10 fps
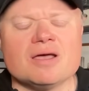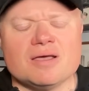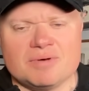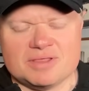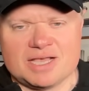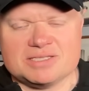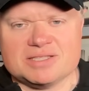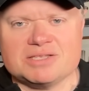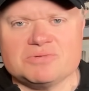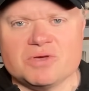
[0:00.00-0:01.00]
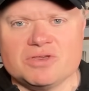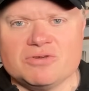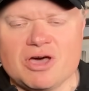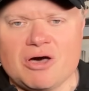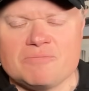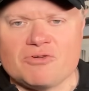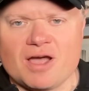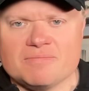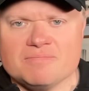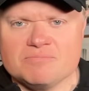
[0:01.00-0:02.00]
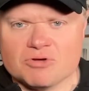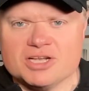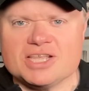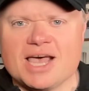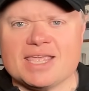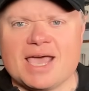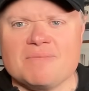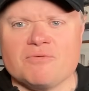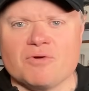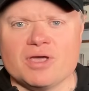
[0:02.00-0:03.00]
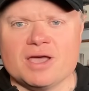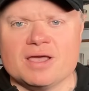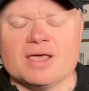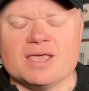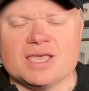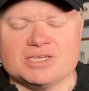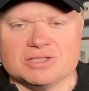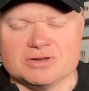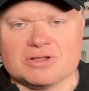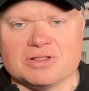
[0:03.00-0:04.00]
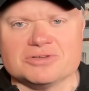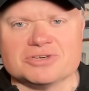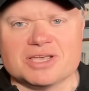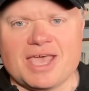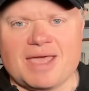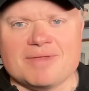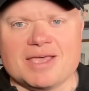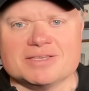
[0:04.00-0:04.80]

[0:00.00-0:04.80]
But that's that's what we can do to help try and bridge that gap for you, get you a little closer to game day.